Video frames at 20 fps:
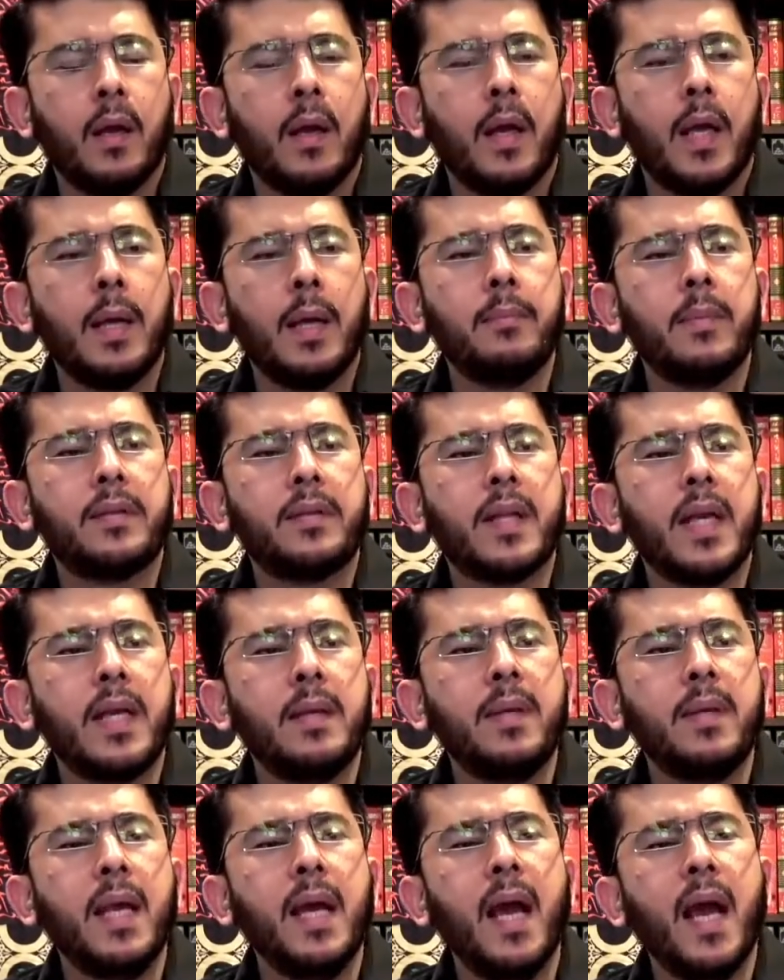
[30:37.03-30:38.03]
Ibn
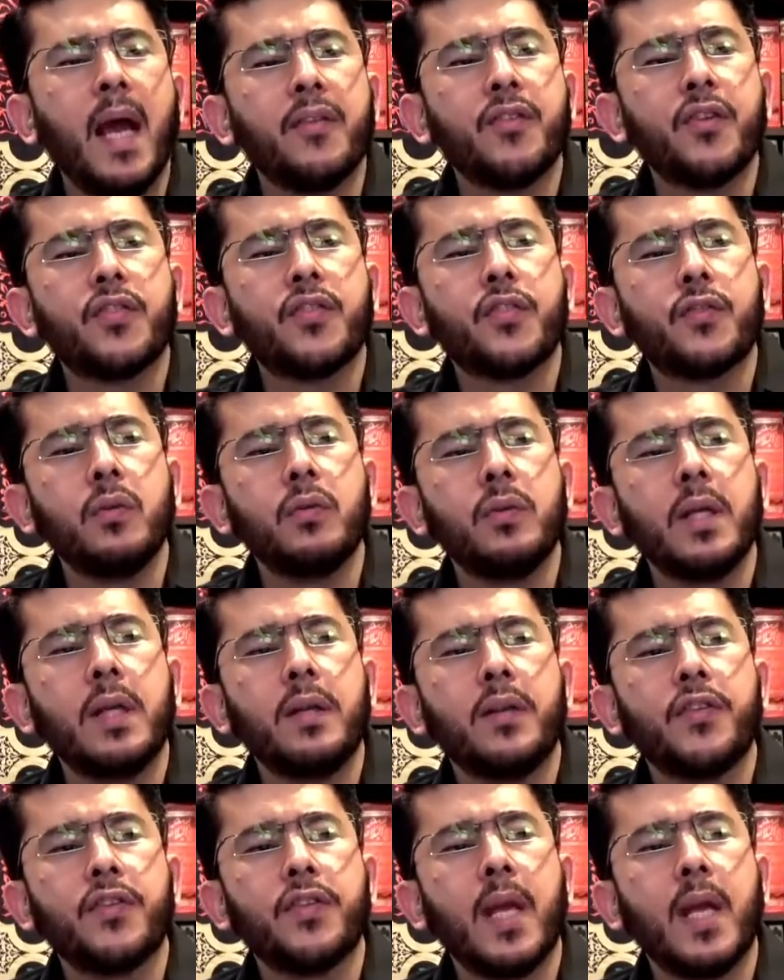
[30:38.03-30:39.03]
Taymiyyah has a
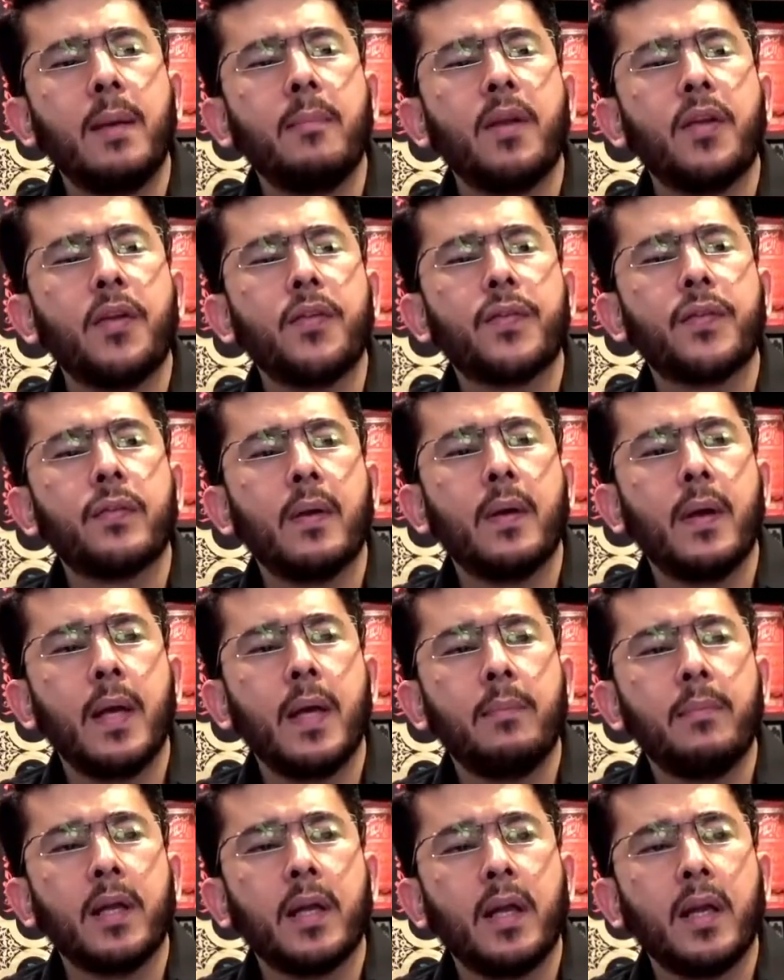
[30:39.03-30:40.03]
student, his name is
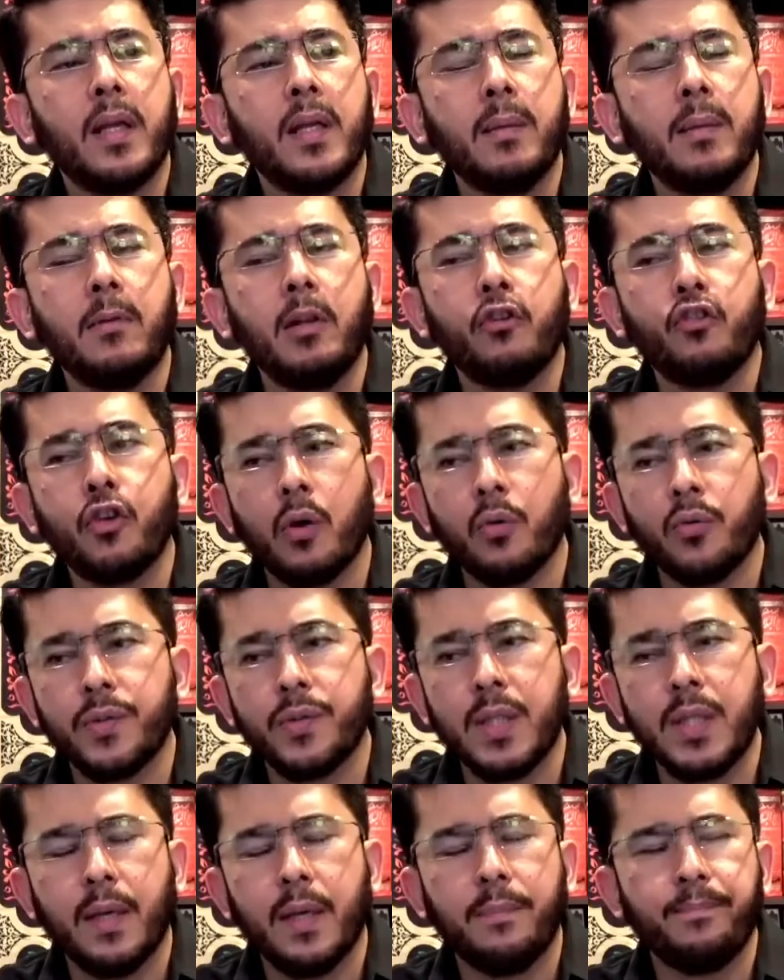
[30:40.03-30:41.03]
Ibn Qayyim
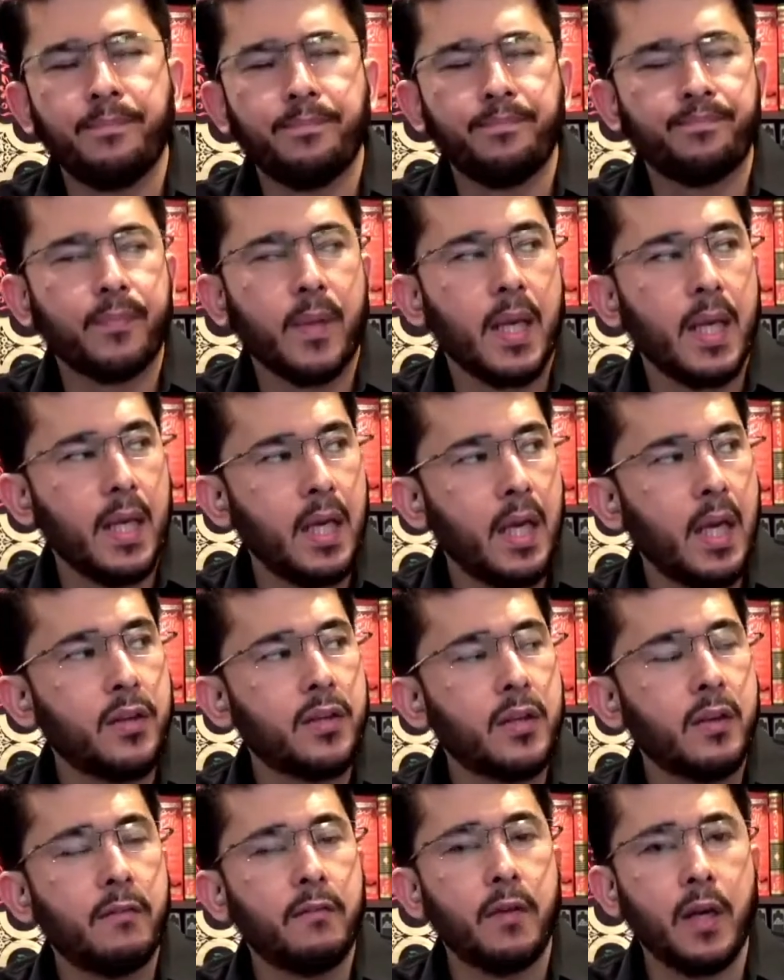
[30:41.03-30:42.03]
al-Jawziyah. He is
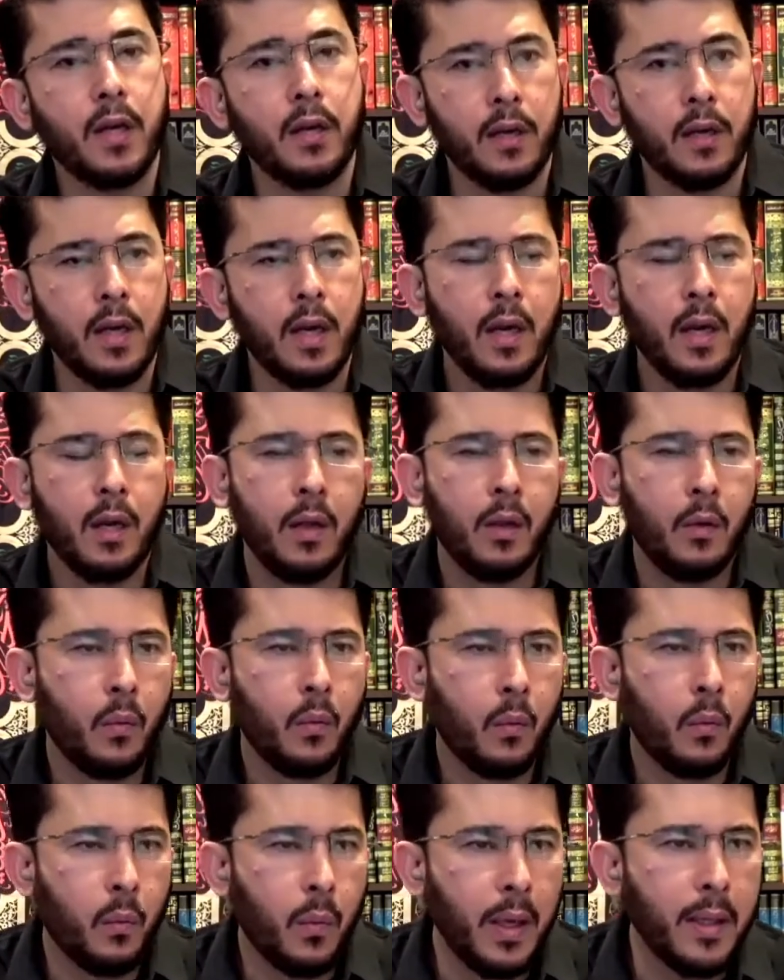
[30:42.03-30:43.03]
a very
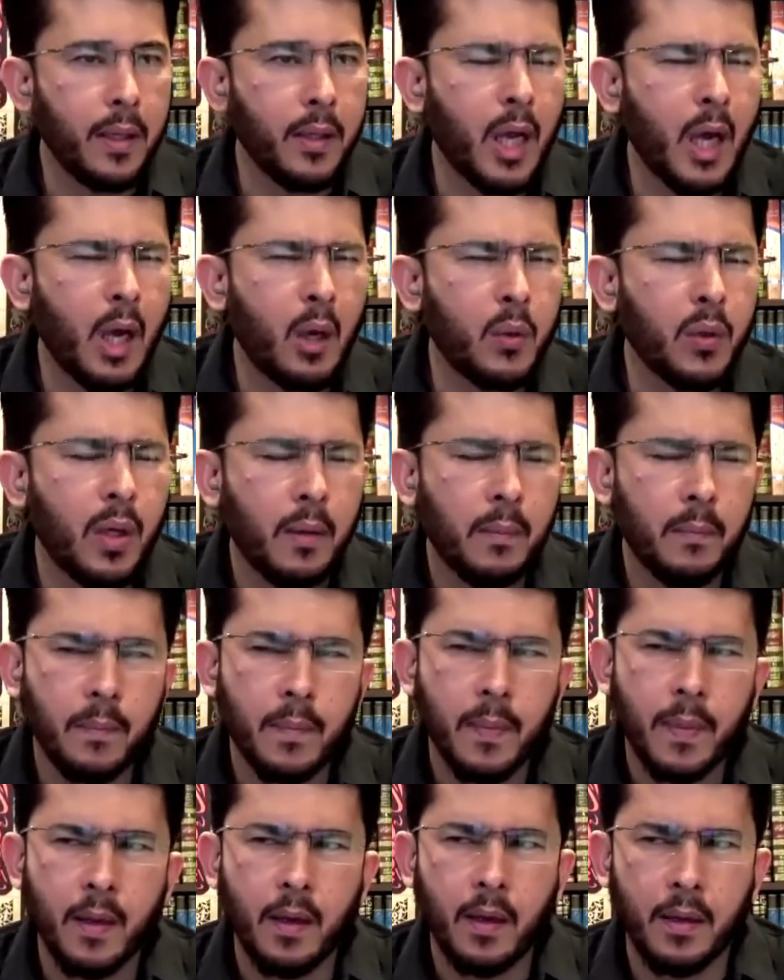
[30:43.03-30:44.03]
well-known
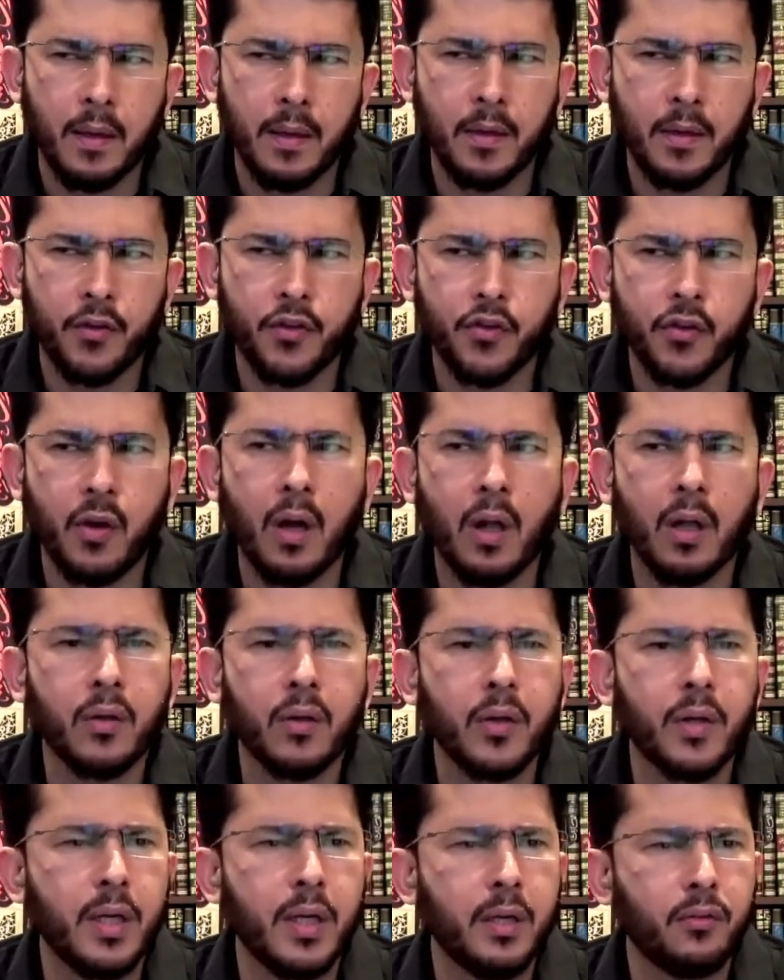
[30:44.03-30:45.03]

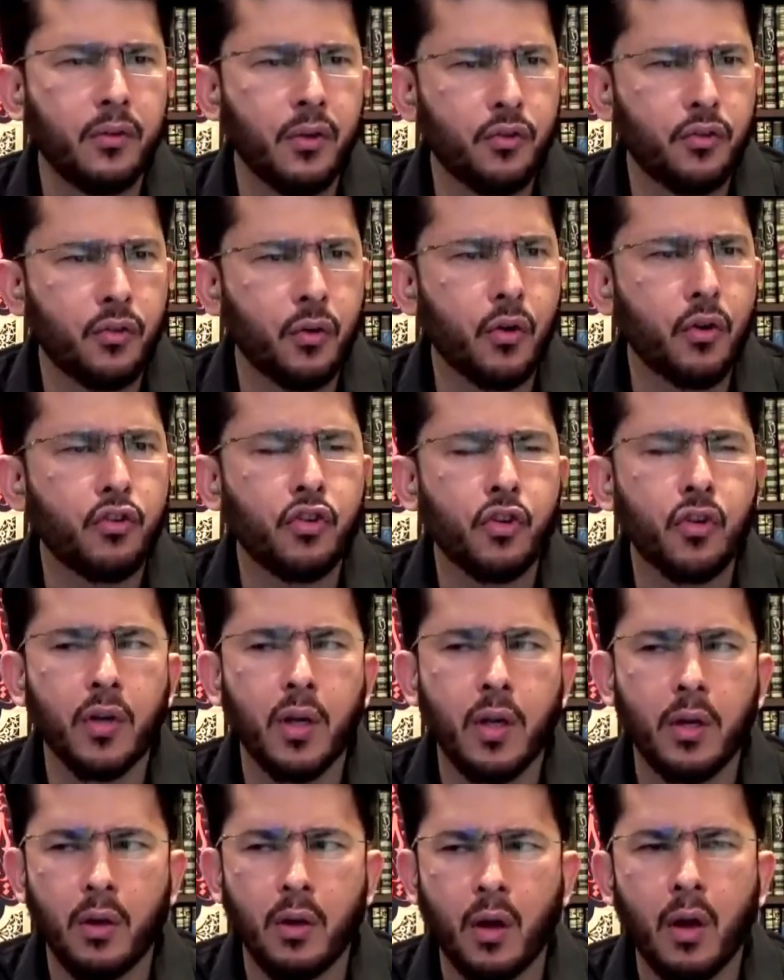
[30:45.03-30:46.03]
scholar and researcher
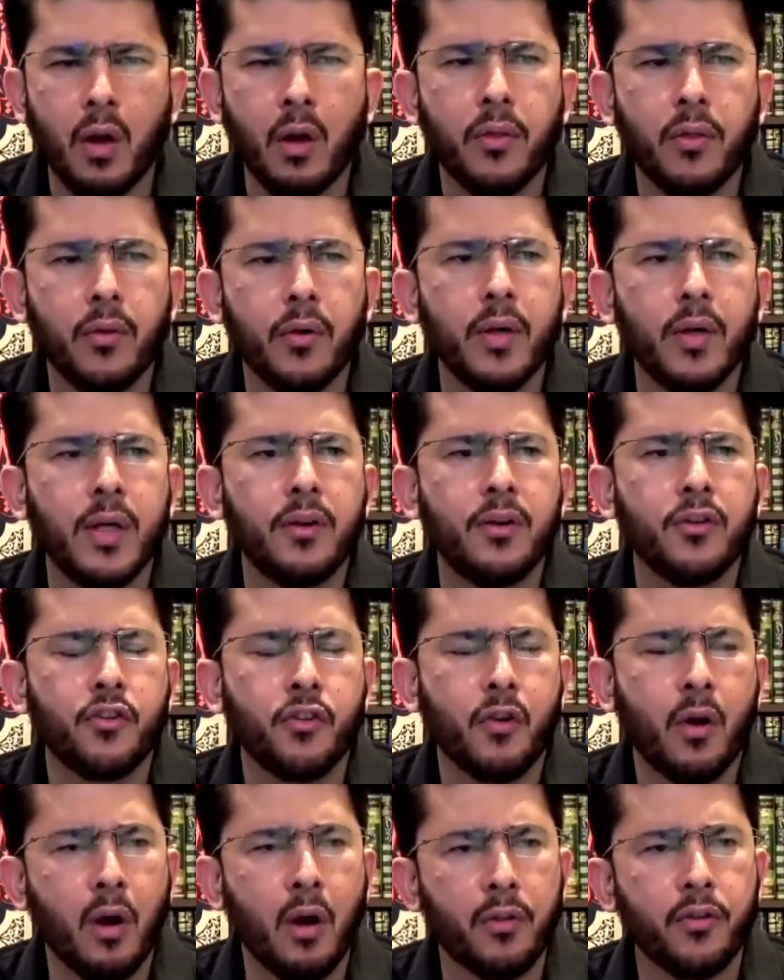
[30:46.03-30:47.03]
and author, and his
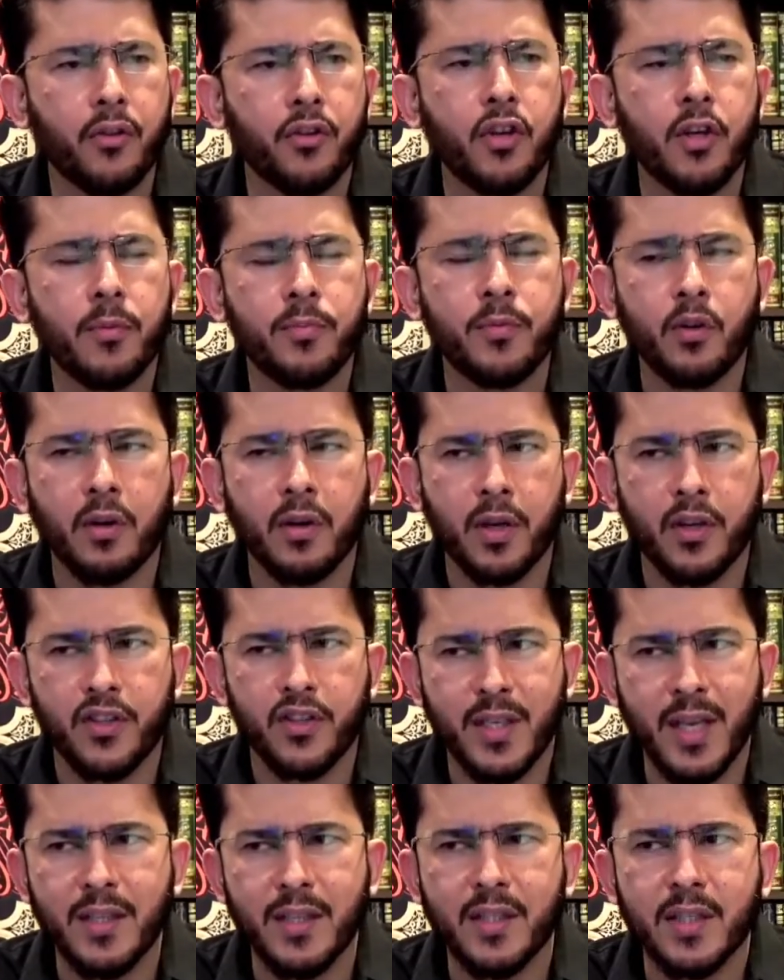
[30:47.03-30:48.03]
authorships are
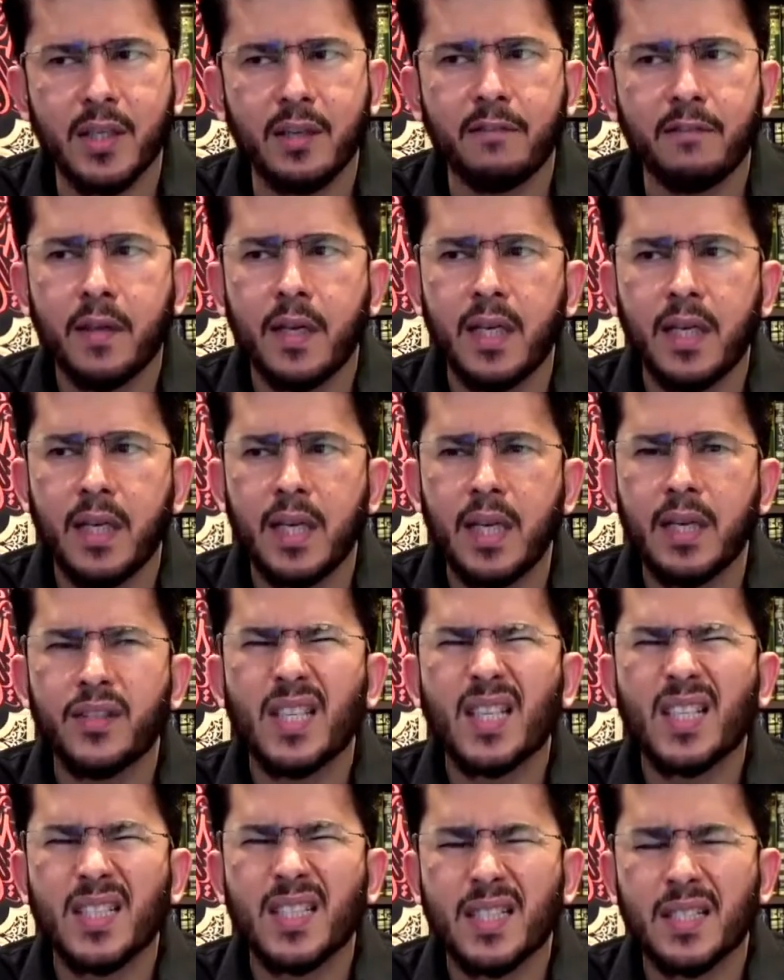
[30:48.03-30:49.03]
extensive, and he
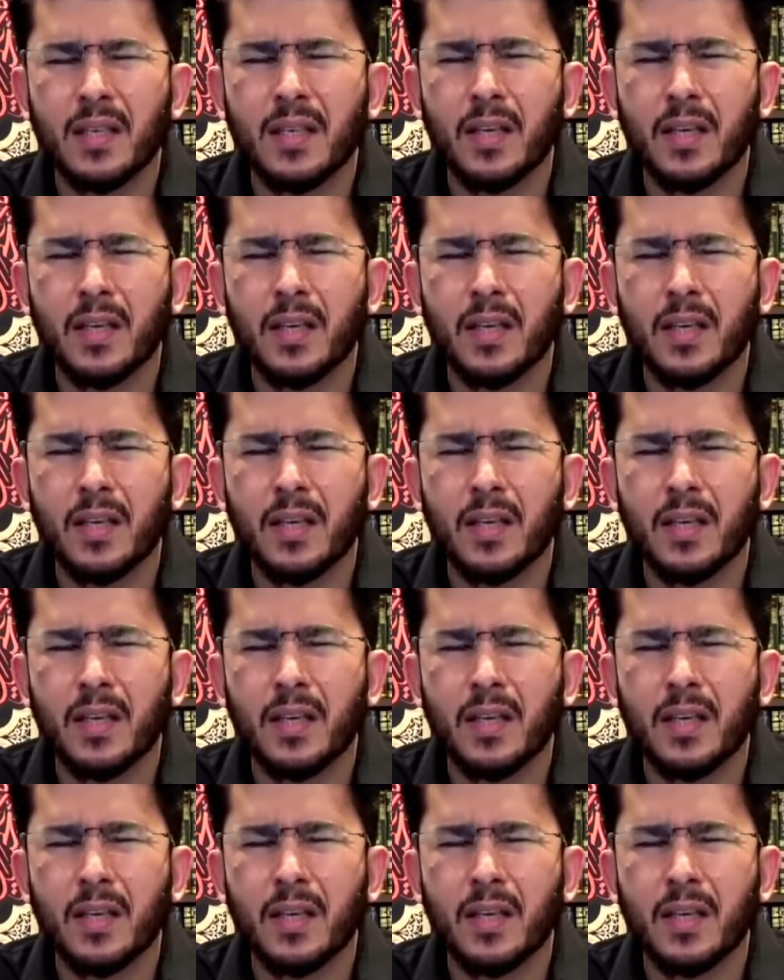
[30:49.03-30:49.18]
is